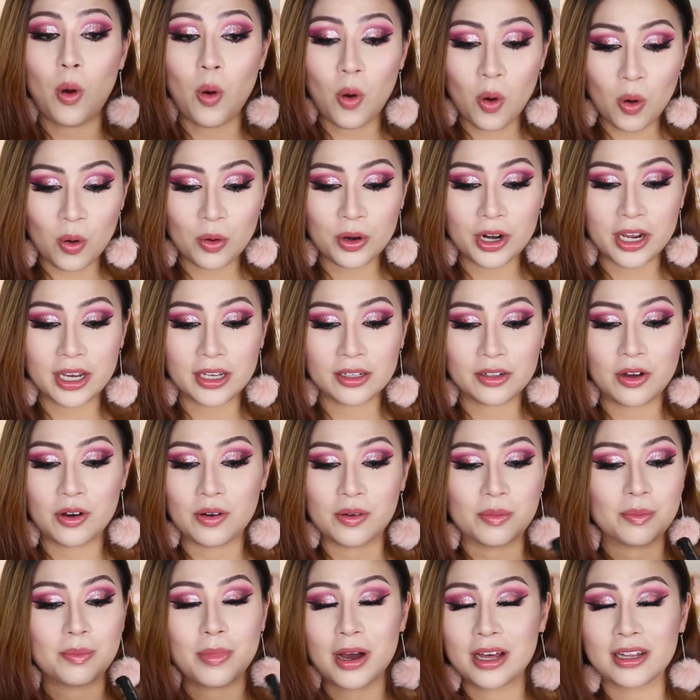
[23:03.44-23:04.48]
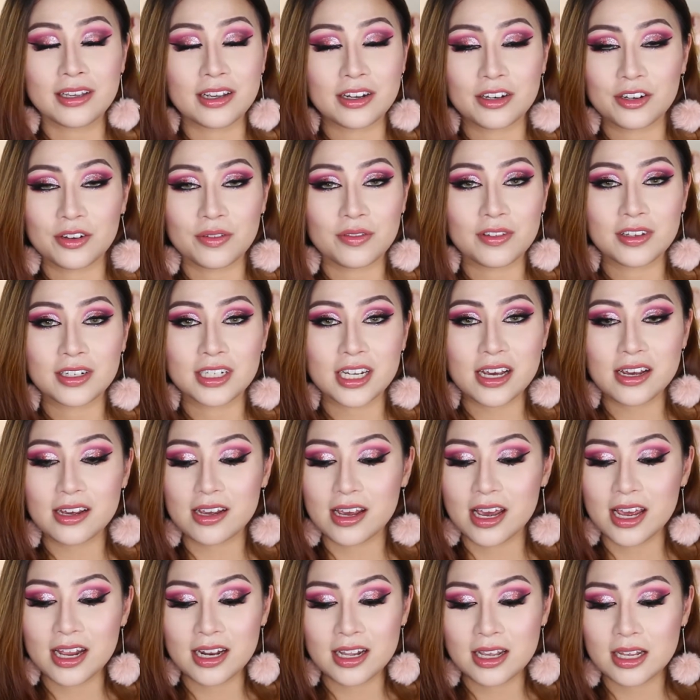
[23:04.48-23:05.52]
all day long by the end of the day.
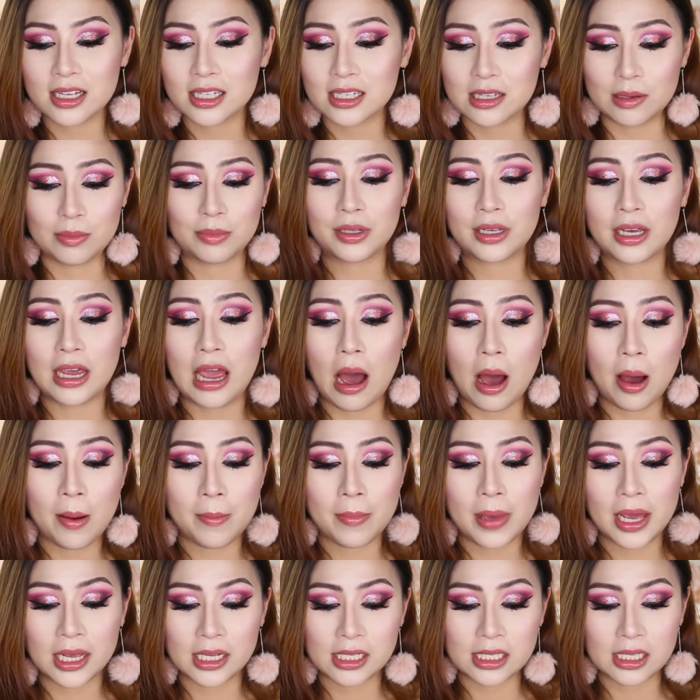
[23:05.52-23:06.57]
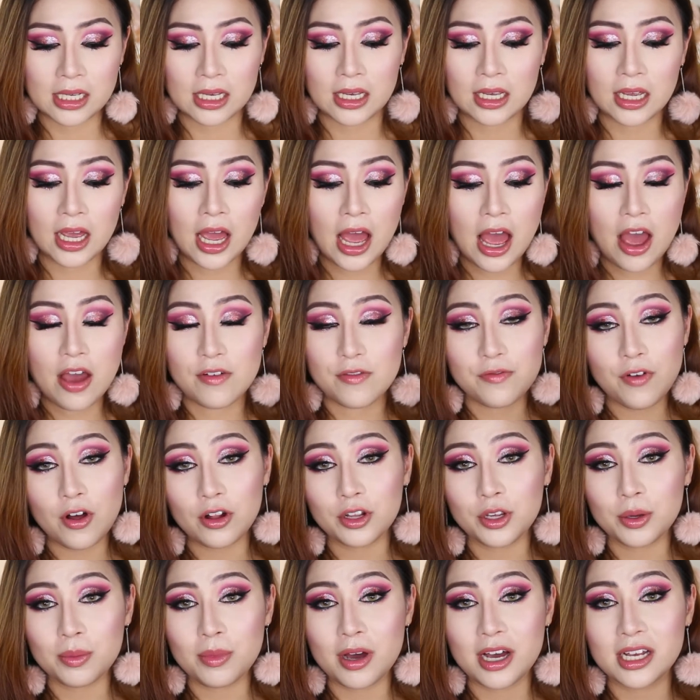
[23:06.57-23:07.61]
It is simply amazing.
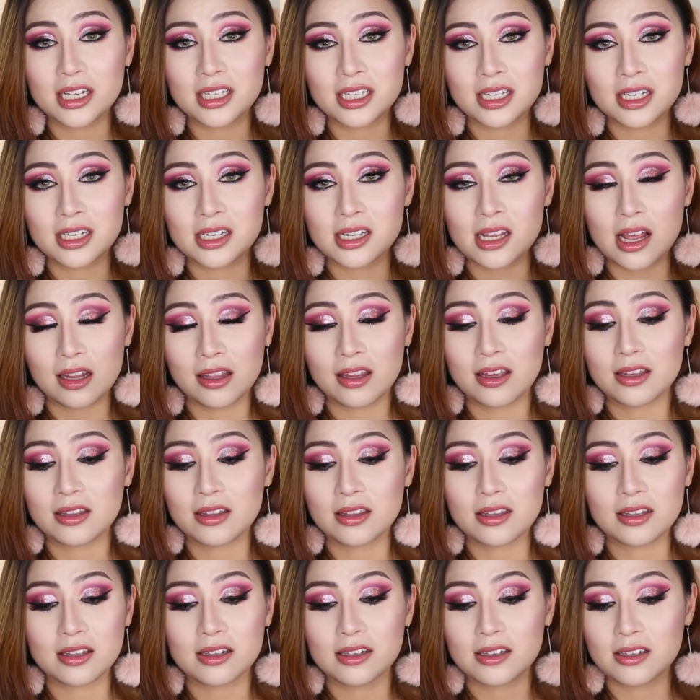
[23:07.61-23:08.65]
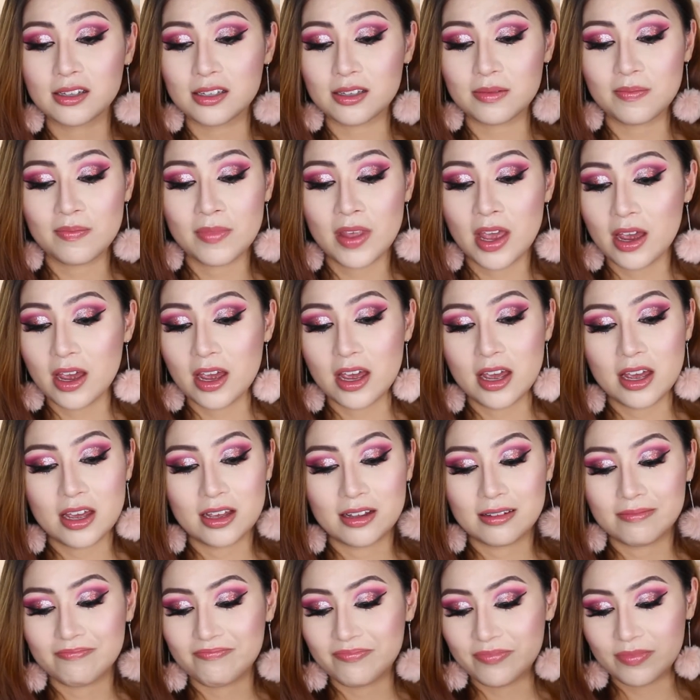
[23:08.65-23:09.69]
Volumizes, lengthens.
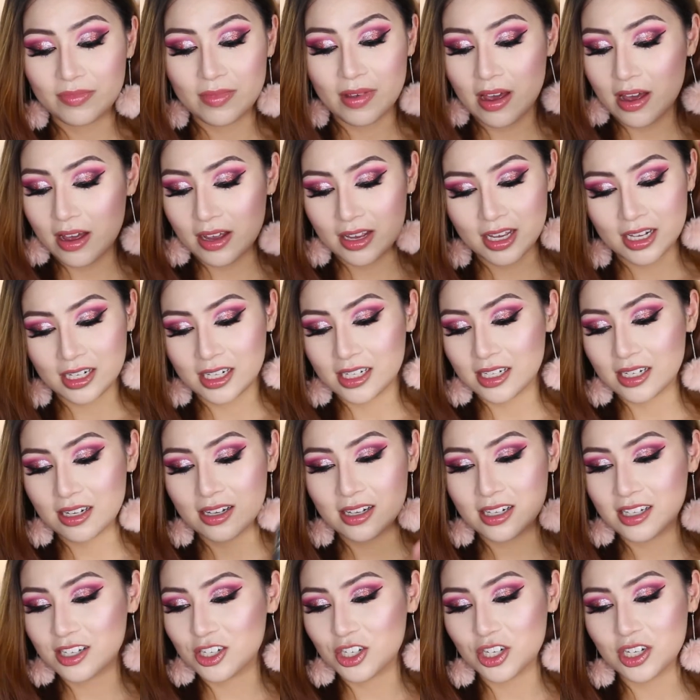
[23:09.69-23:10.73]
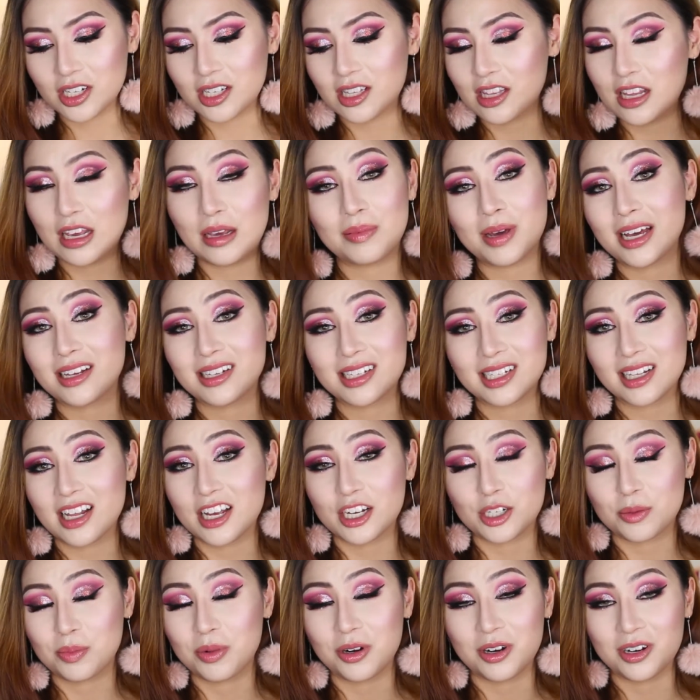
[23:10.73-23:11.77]
It's just the best
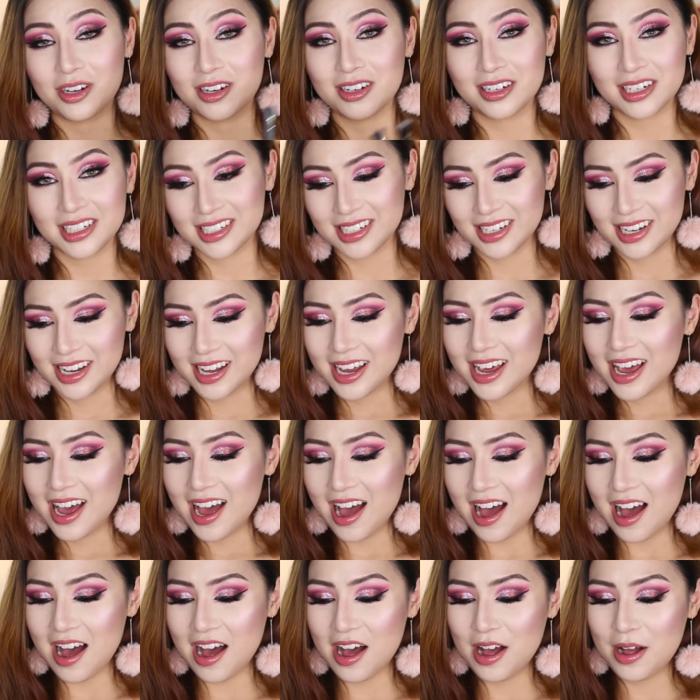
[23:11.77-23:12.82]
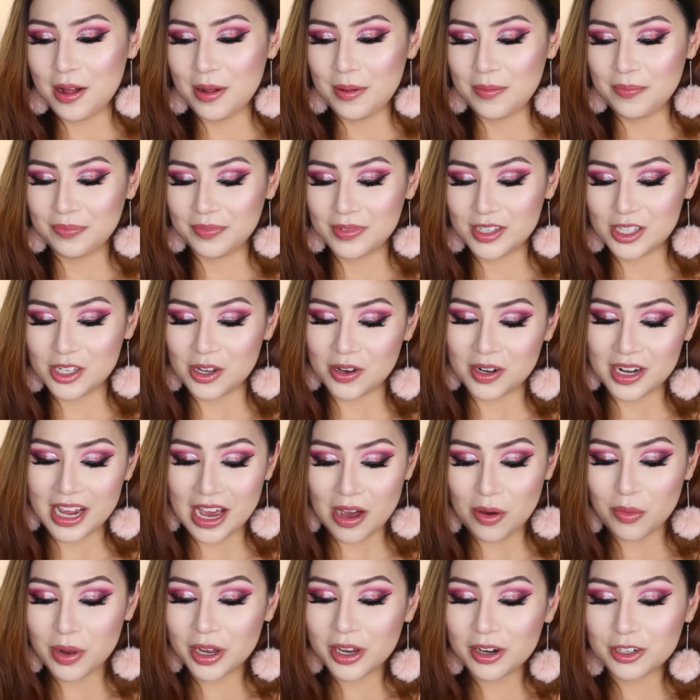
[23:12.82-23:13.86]
lash product. So
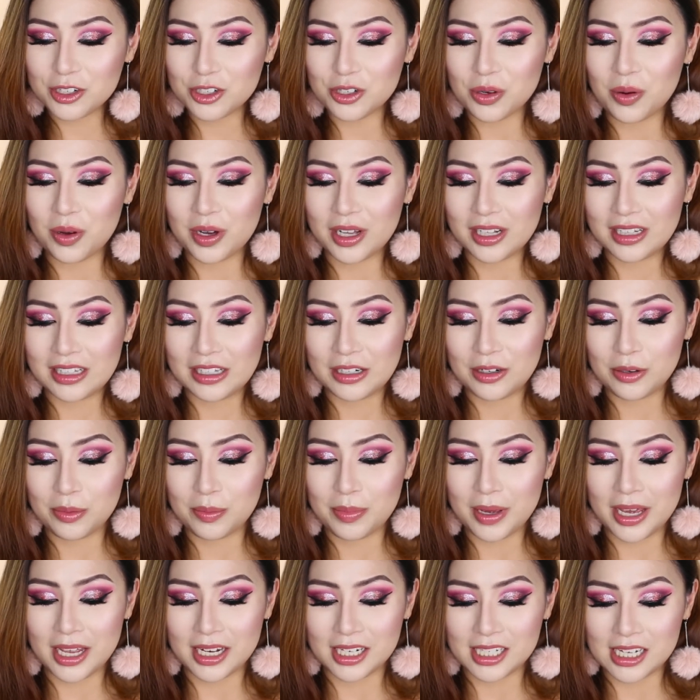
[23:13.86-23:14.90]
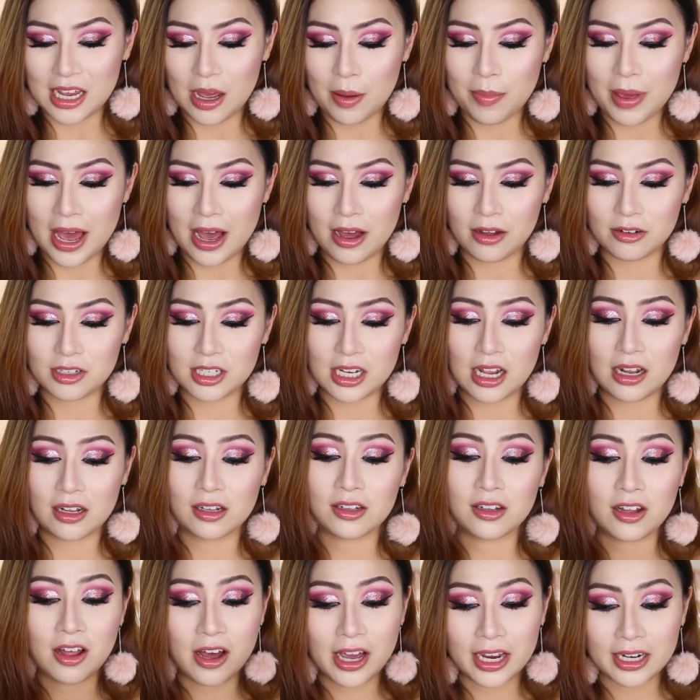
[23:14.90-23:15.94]
now we're going to talk a little bit about
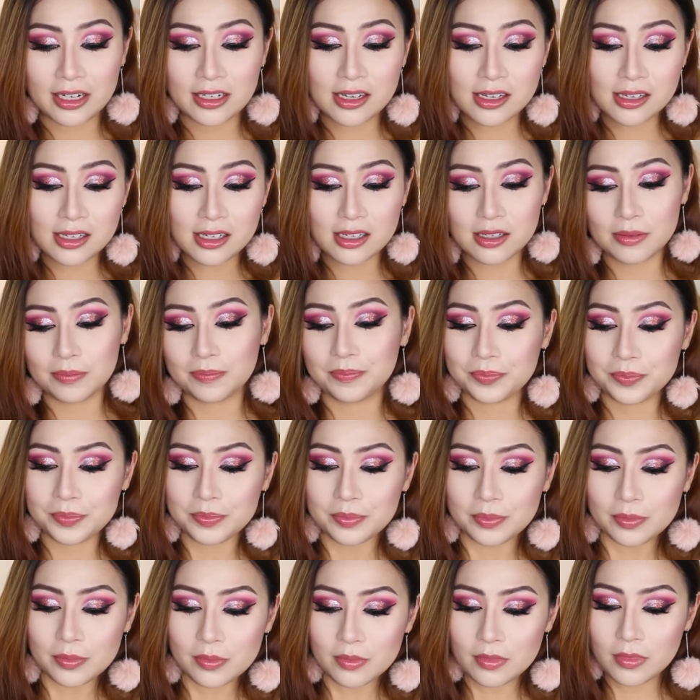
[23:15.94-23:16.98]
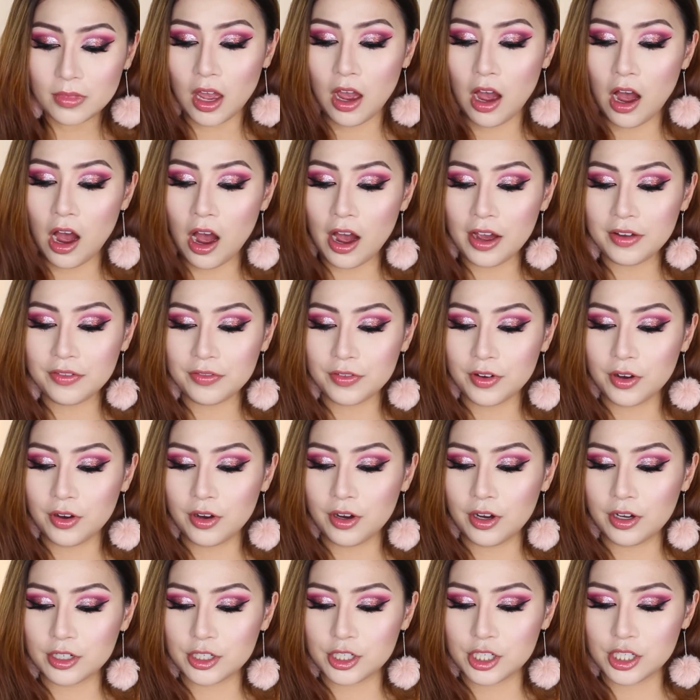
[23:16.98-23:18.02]
liners. I've
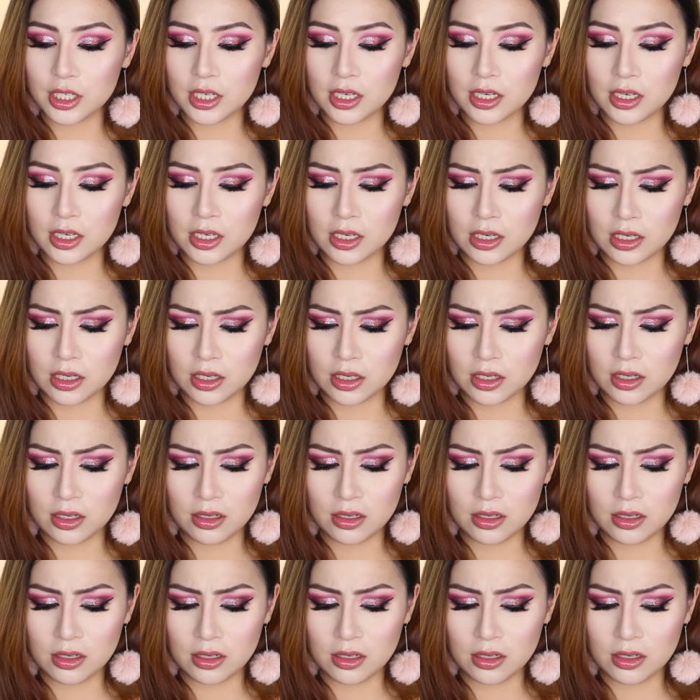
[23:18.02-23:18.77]
got here